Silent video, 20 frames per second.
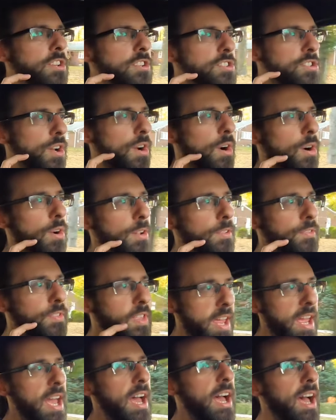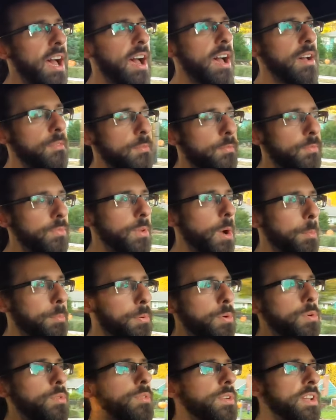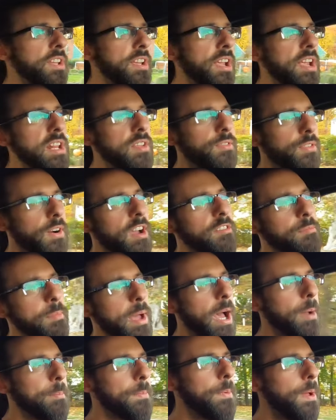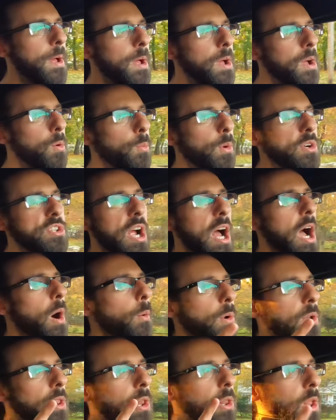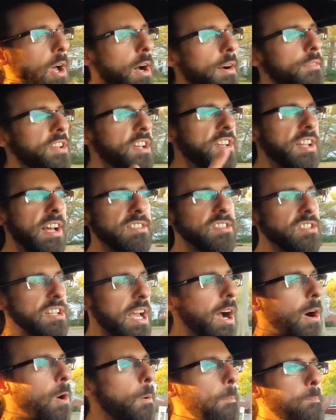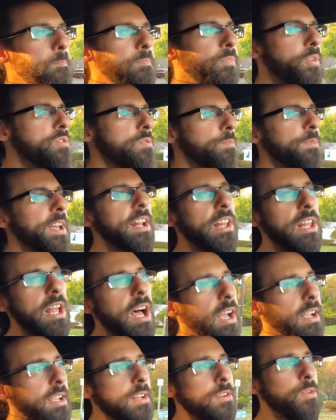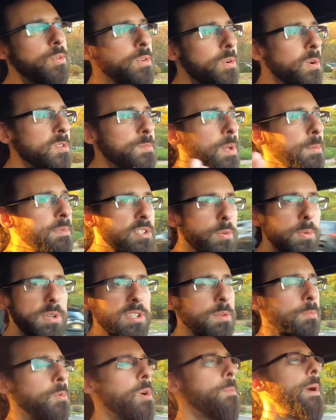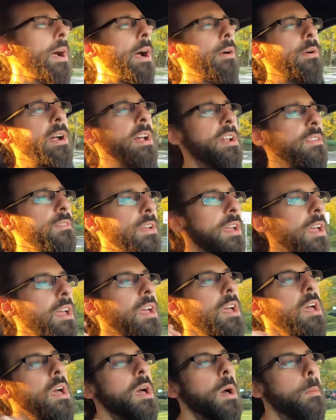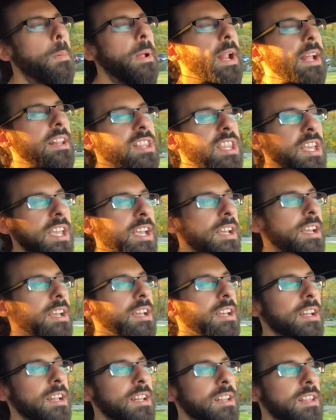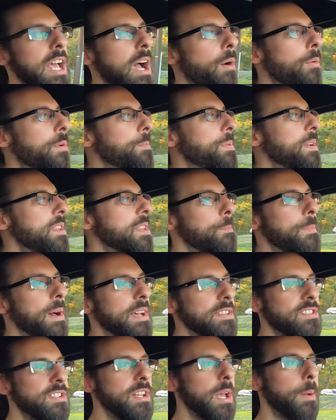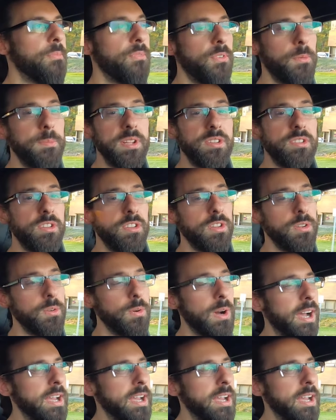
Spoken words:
So they have a proven E85 map, which I would love to test out. Do some data logging, who knows, maybe squeeze some more power out of it. But I think that would be the best step for me to do.